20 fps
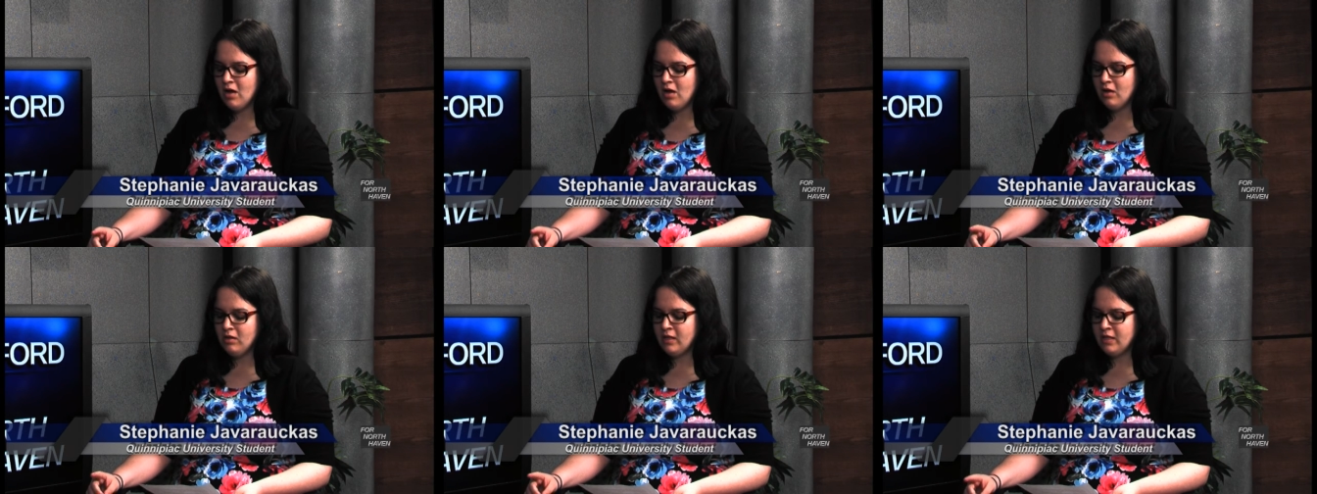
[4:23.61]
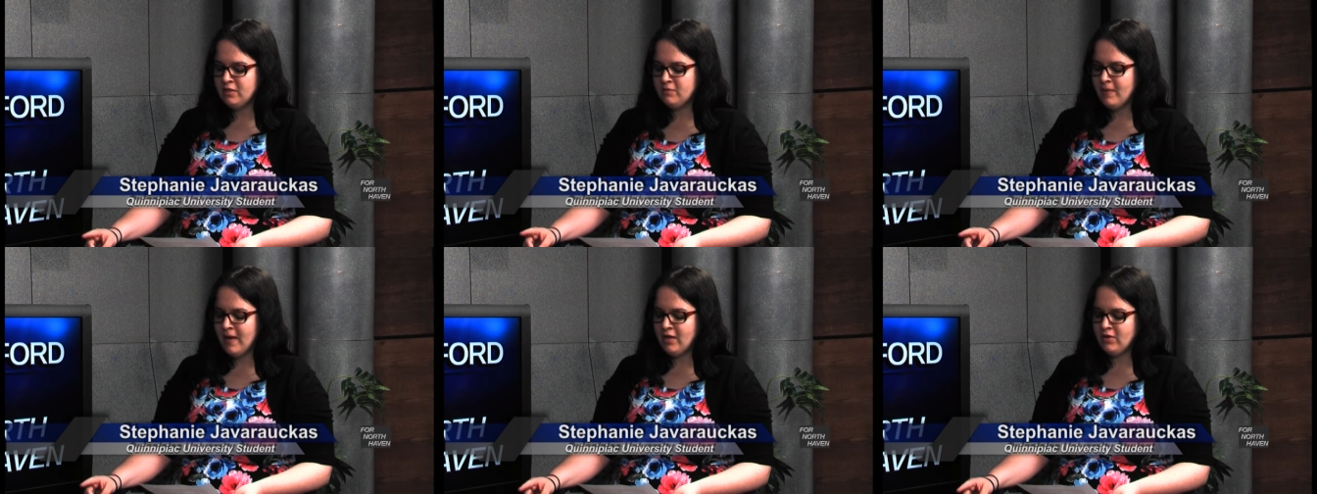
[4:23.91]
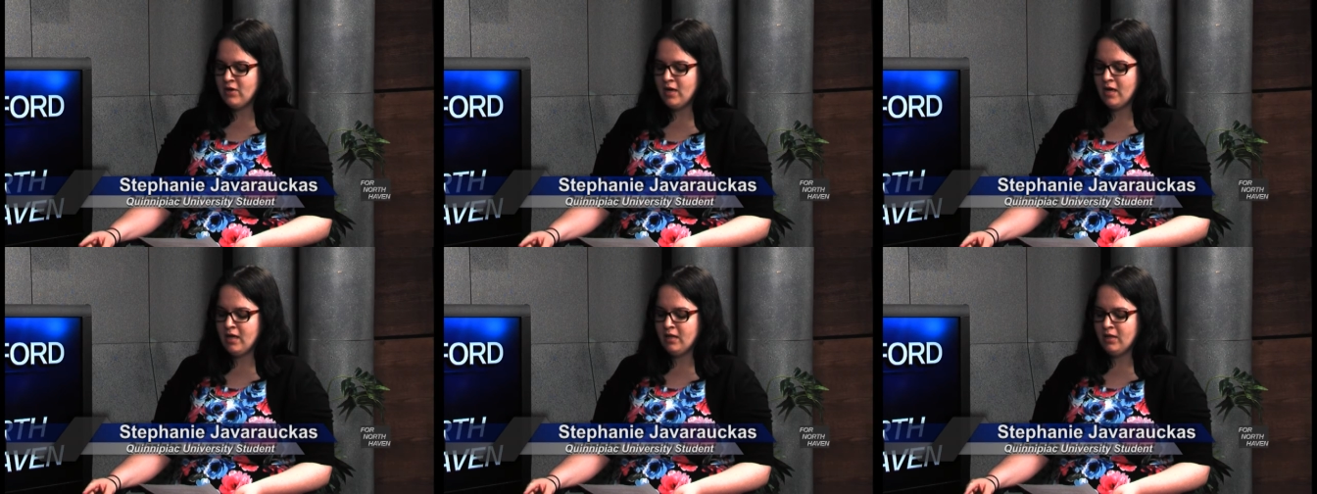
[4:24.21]
Let's
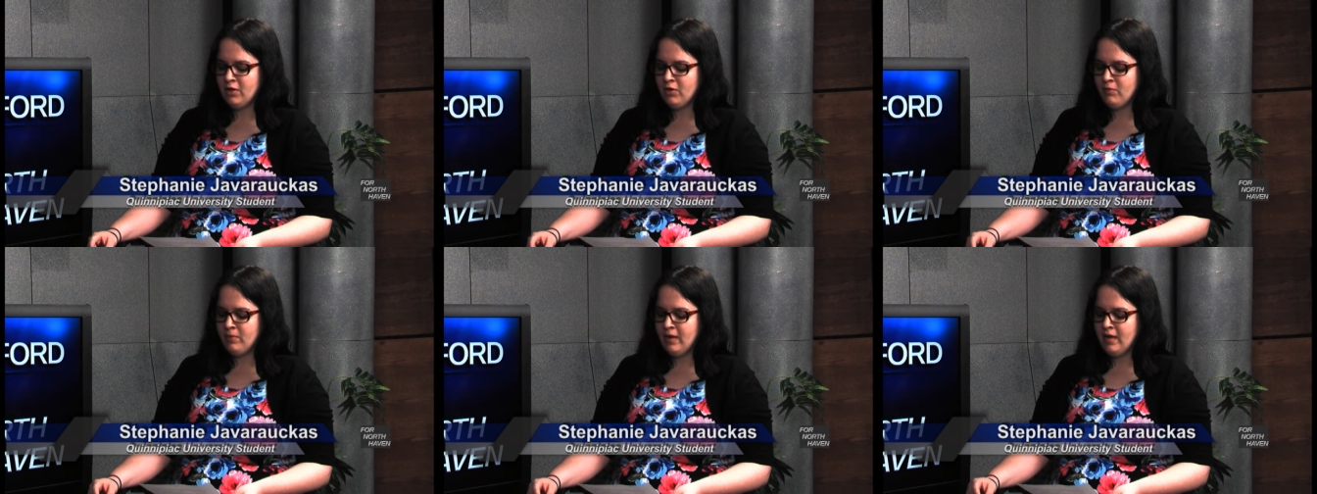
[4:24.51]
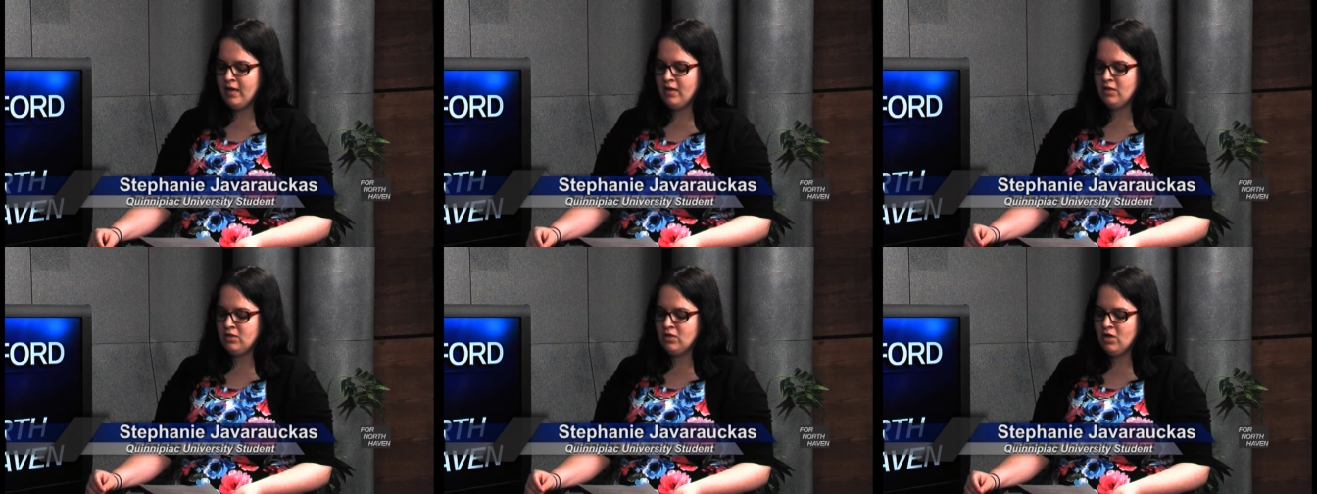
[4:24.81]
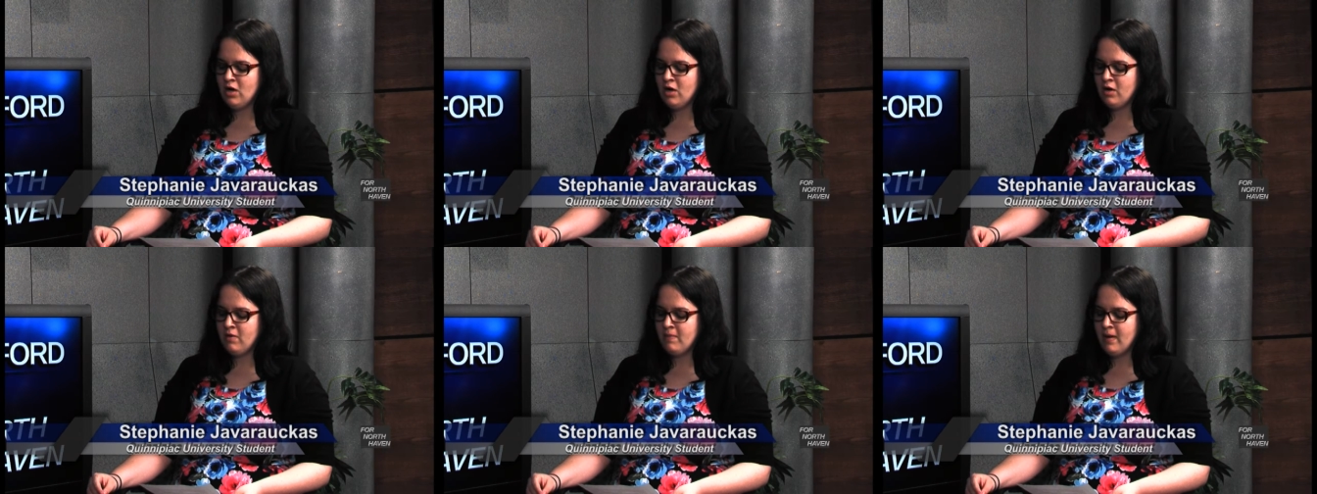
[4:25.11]
backtrack a little bit and
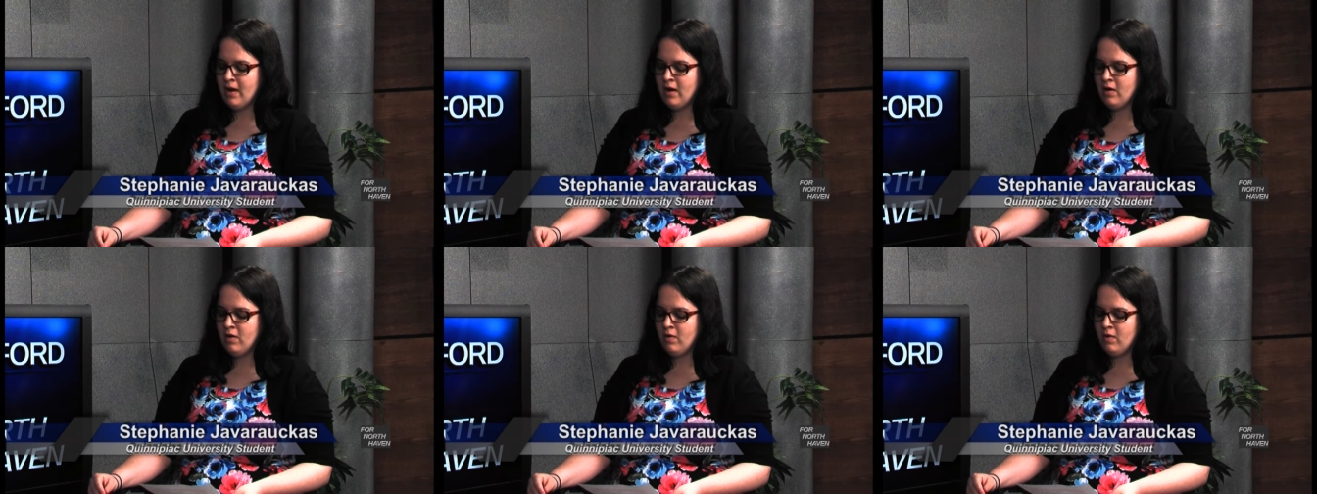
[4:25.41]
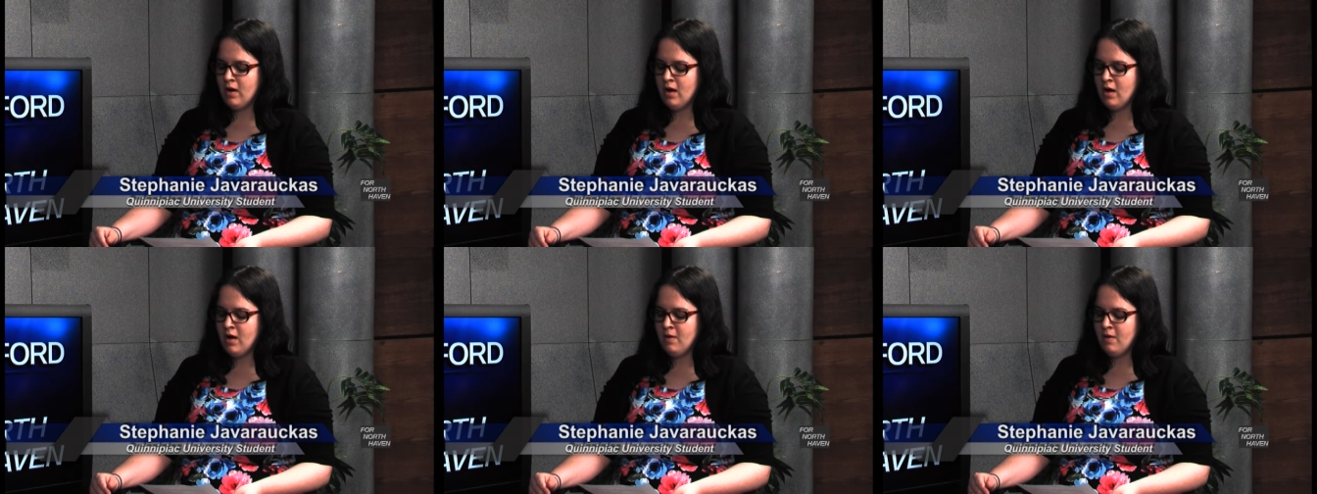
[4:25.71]
talk about